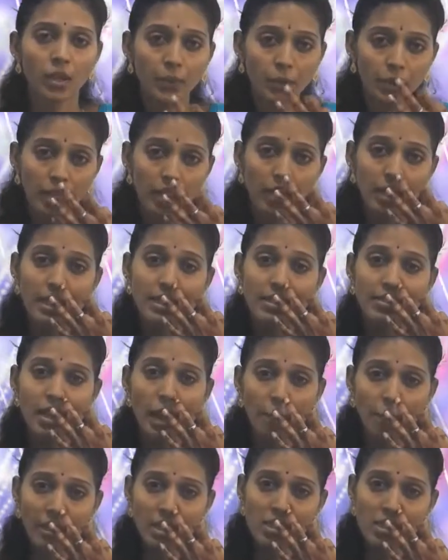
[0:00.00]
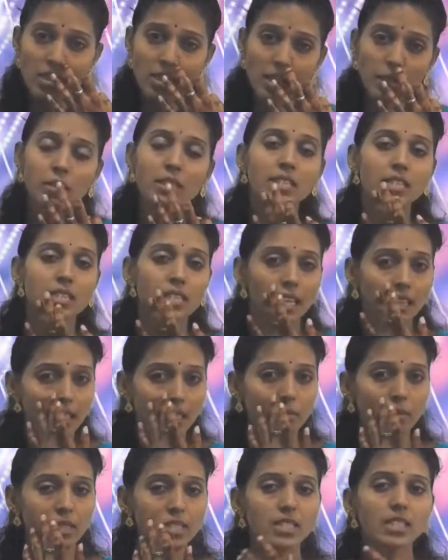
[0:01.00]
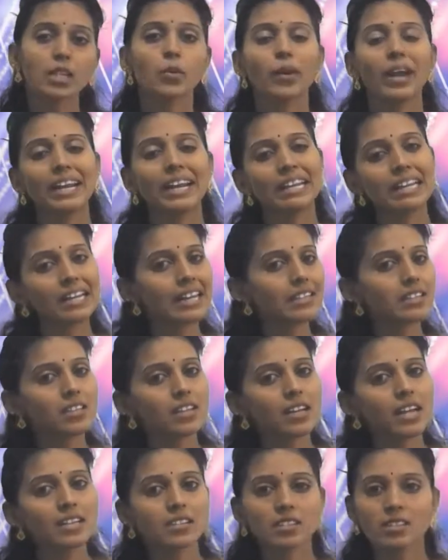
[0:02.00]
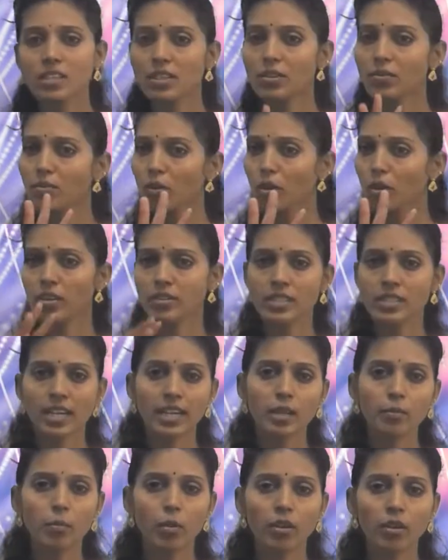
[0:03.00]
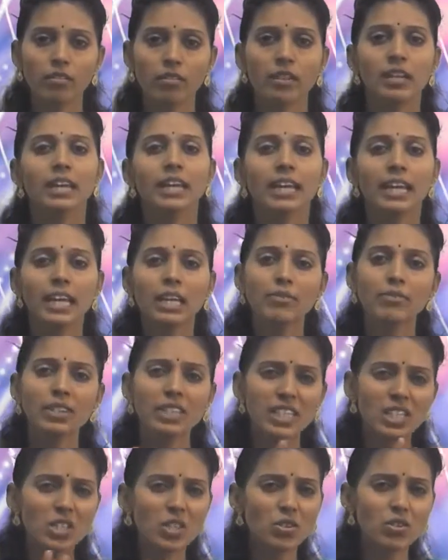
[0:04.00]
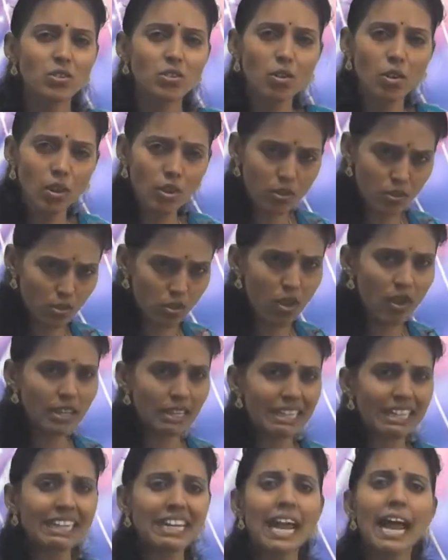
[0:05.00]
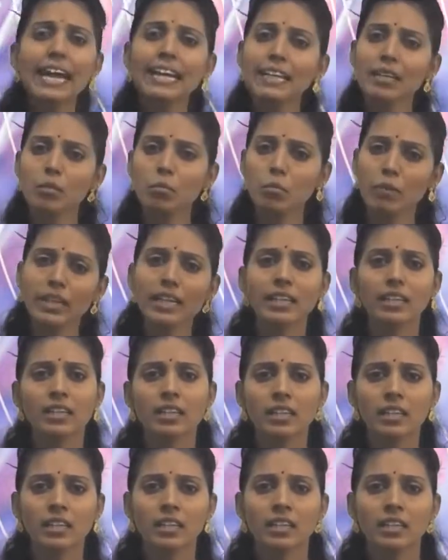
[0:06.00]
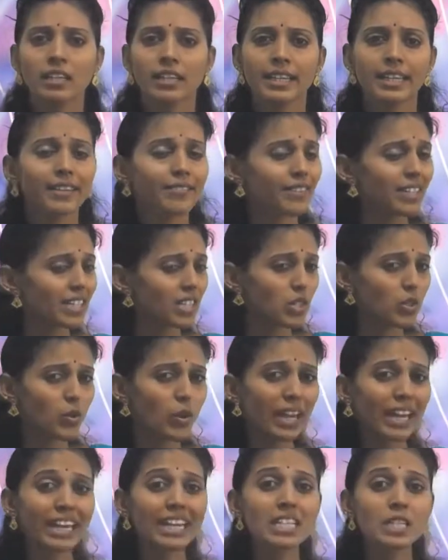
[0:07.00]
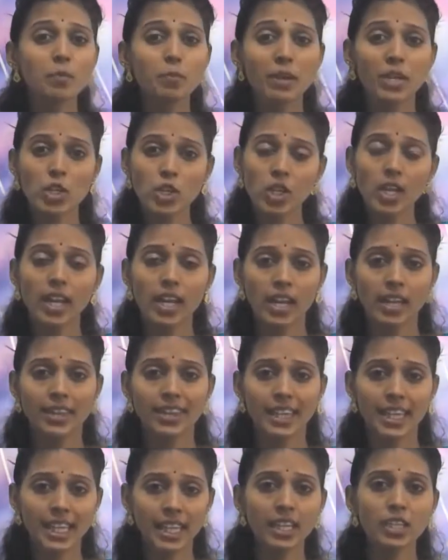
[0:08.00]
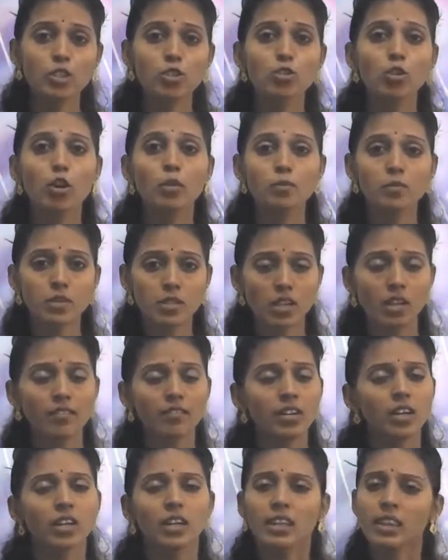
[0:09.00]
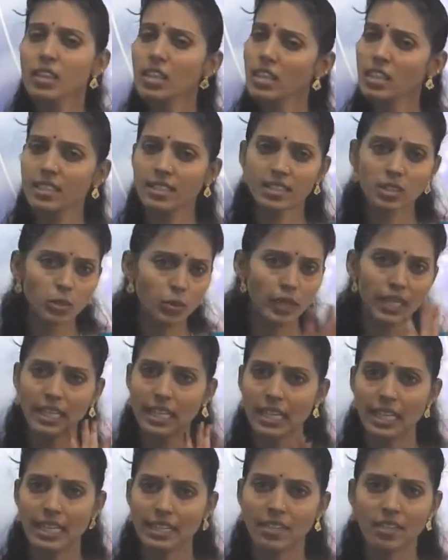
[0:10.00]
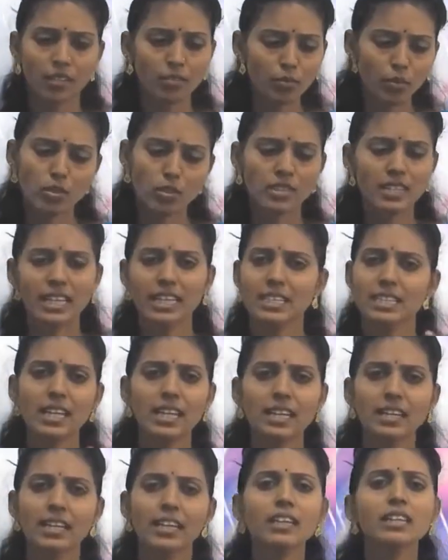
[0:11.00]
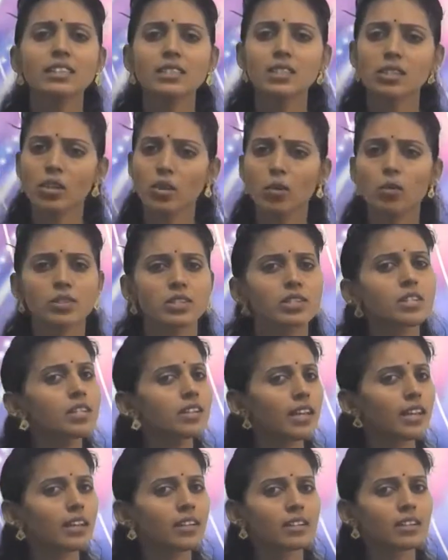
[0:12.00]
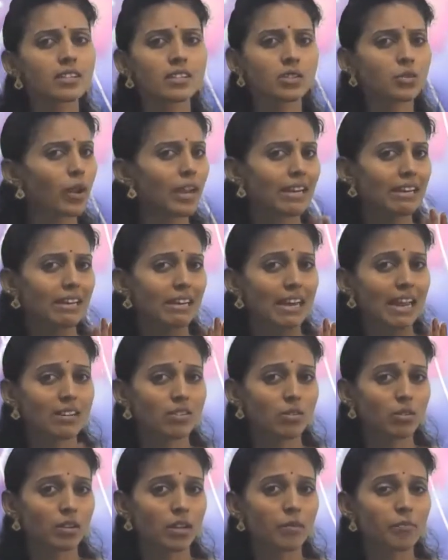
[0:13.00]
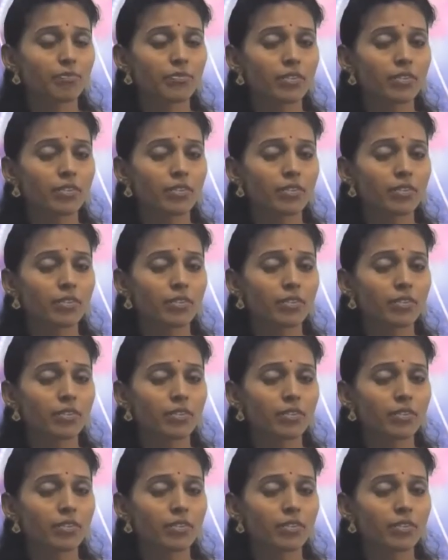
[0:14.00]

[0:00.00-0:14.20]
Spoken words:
Okay, trapezium is nothing but, see, quadrilateral, as I said, four-sided polygon. If it is drawn randomly, if there is no any special thing to observe, then it is quadrilateral. Four sides are there, it is closed, then it is quadrilateral.